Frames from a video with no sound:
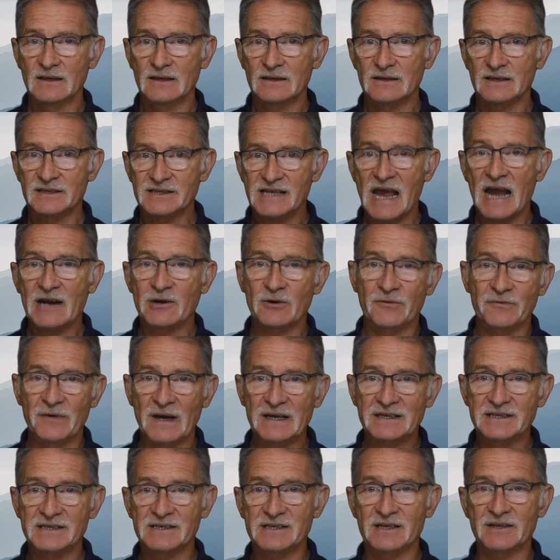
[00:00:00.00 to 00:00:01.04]
The
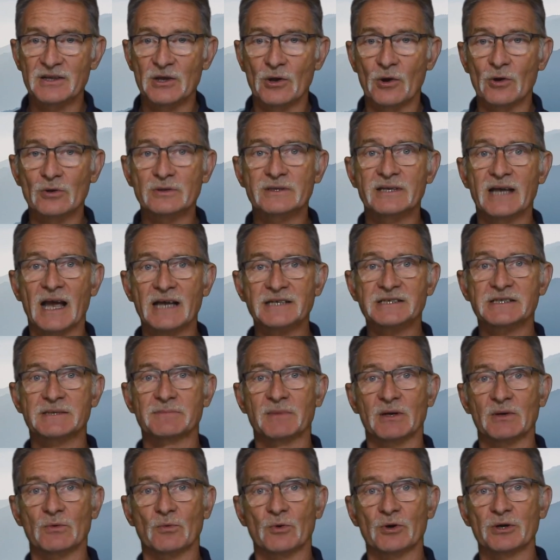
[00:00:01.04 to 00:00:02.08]
sacrifices of the Old
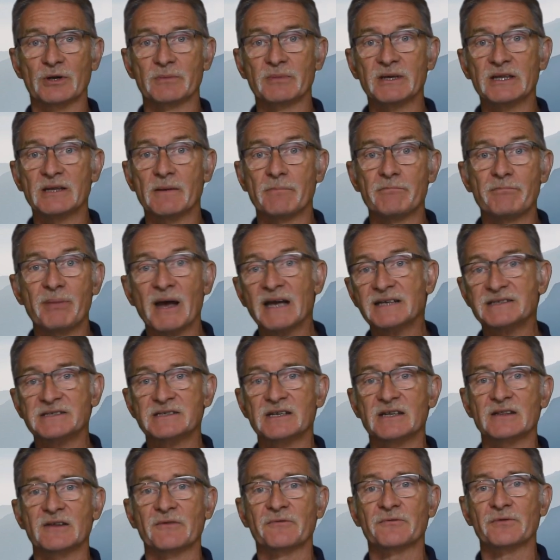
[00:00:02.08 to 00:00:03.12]
Testament were to be the
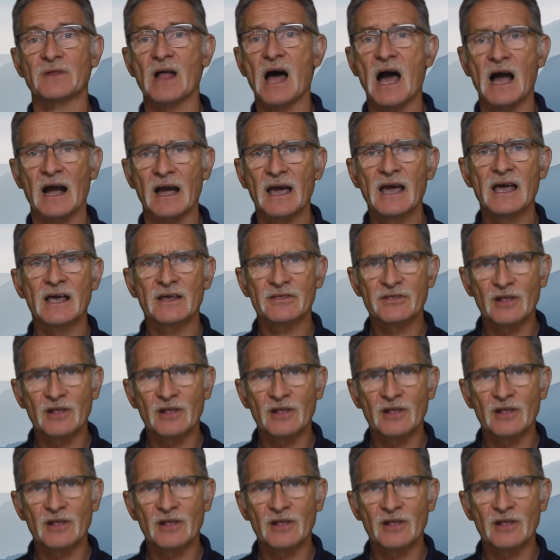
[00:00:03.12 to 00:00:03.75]
best of the flock,